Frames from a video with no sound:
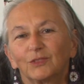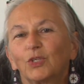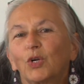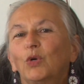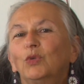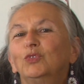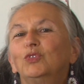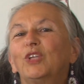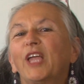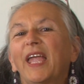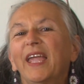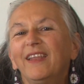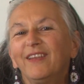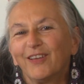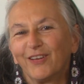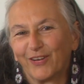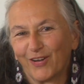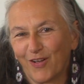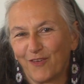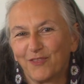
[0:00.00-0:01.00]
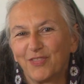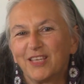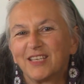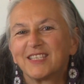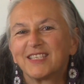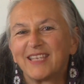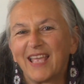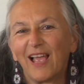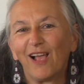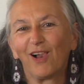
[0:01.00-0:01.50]
container of the
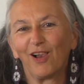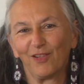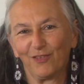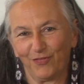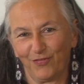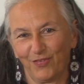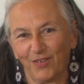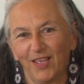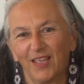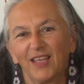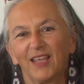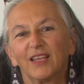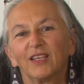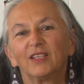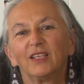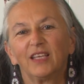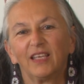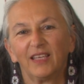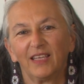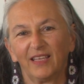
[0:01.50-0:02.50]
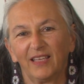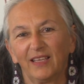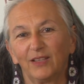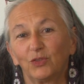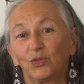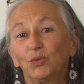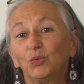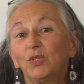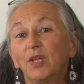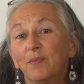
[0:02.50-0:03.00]
self
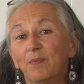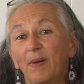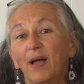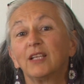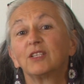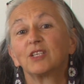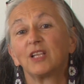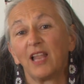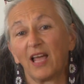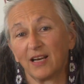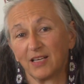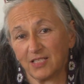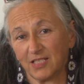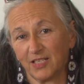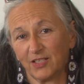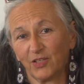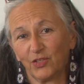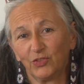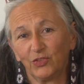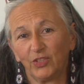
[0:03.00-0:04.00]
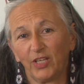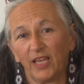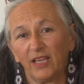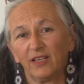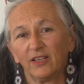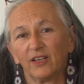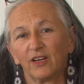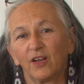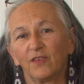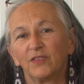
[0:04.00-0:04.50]
to the much larger
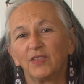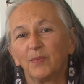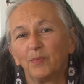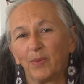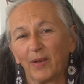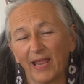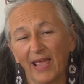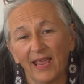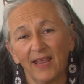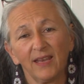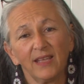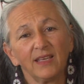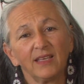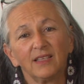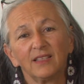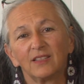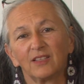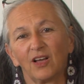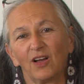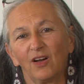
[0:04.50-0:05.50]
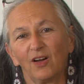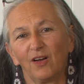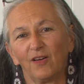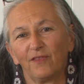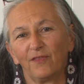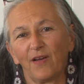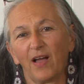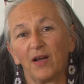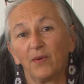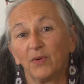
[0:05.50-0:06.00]
container of the planet,
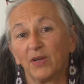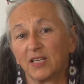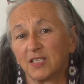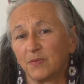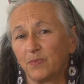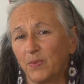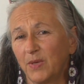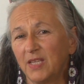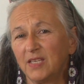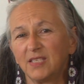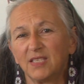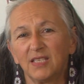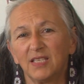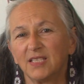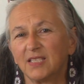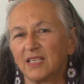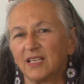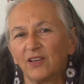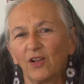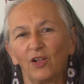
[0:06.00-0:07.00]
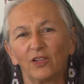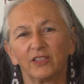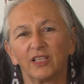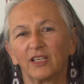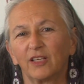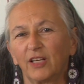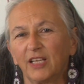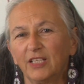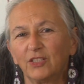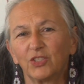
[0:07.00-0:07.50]
of our species and all
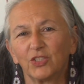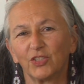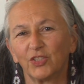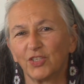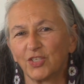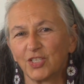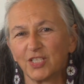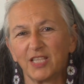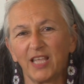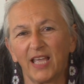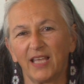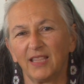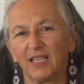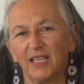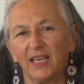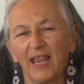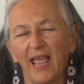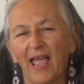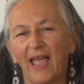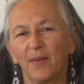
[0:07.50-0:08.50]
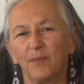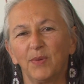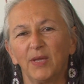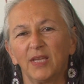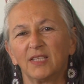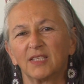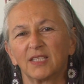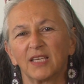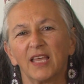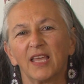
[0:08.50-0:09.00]
the creatures that
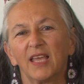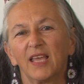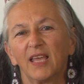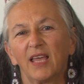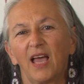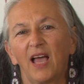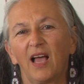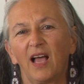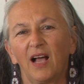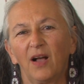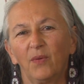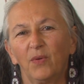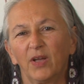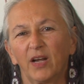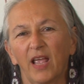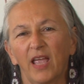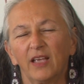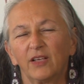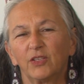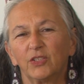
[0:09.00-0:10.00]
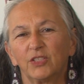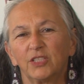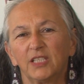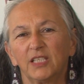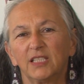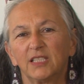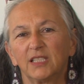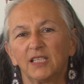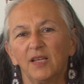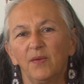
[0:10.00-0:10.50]
inhabit our
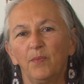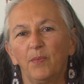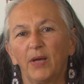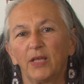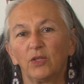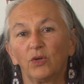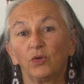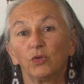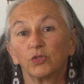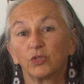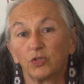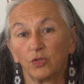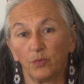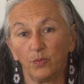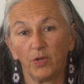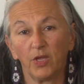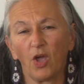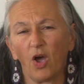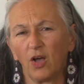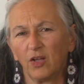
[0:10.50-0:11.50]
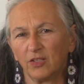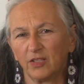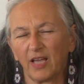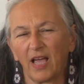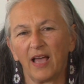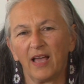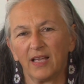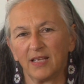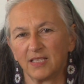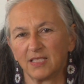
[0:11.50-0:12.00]
ecosystem, but also beyond
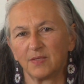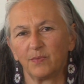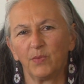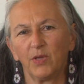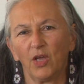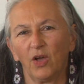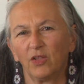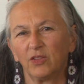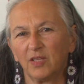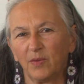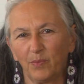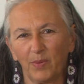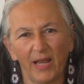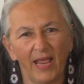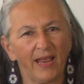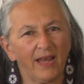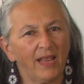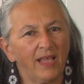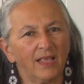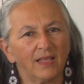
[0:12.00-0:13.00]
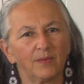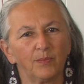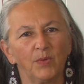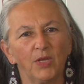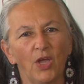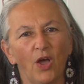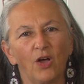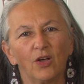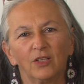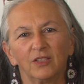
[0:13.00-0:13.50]
us, beyond the planet,
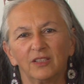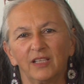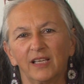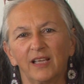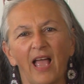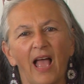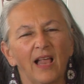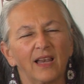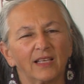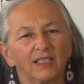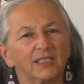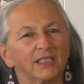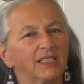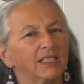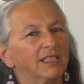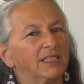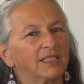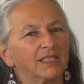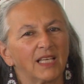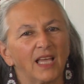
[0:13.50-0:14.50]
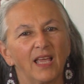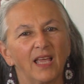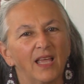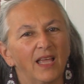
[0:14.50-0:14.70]
beyond the galaxies,